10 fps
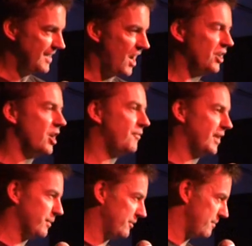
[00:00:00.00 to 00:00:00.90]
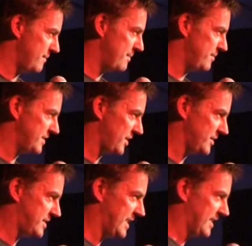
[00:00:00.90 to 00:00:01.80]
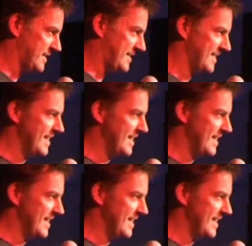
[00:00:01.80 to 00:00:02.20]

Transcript: I don't know if anyone remembers those things.